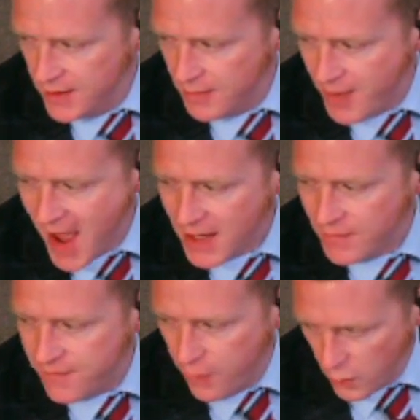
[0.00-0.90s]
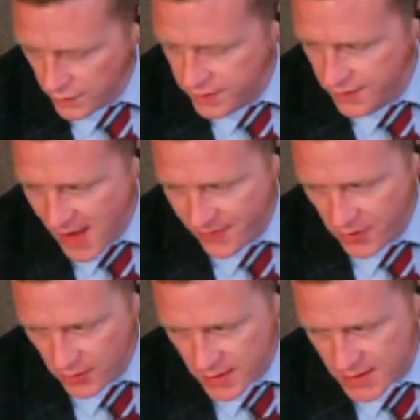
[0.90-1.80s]
back and forth that
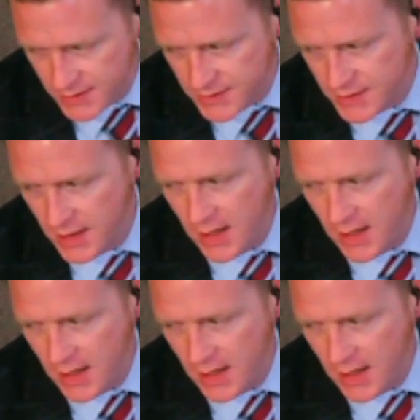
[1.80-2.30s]
there is